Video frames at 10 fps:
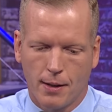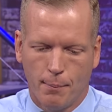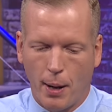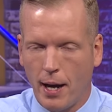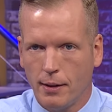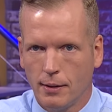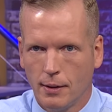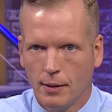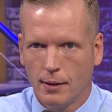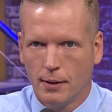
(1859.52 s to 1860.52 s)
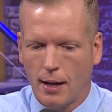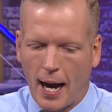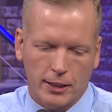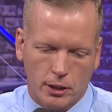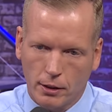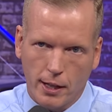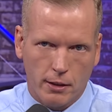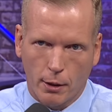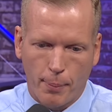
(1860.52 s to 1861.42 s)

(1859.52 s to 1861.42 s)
But I still think they're